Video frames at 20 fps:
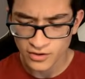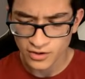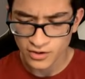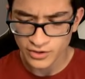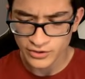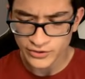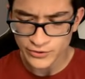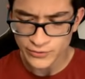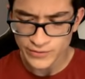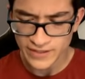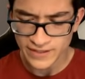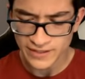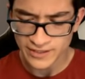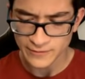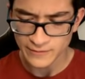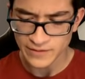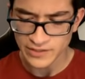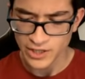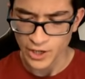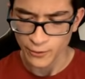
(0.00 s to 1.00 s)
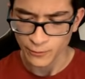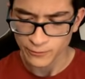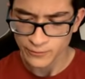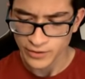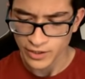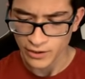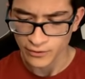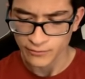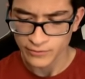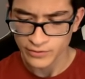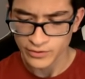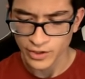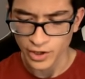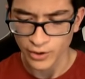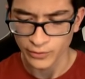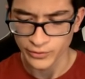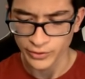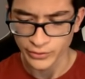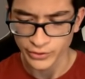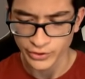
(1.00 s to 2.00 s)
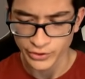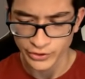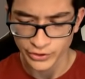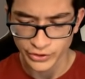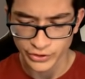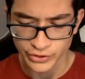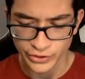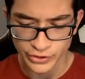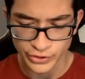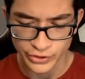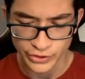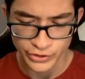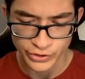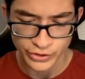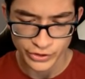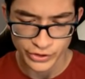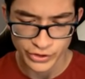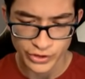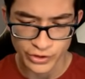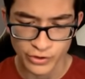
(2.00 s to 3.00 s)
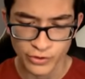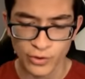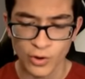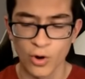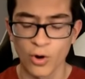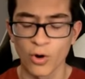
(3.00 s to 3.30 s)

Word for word: Are you kidding me? No, no, no, no, no, no, no, no, no, no, no, no, no, no.